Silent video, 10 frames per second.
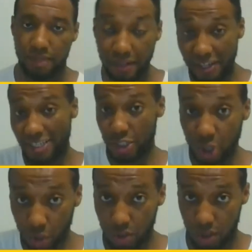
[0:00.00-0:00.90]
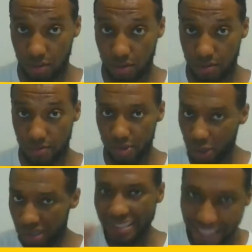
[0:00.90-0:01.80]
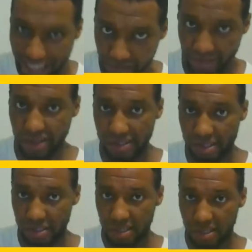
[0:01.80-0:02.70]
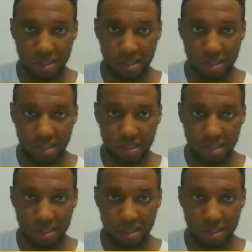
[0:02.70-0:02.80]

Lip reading: Even as a joke, not serious,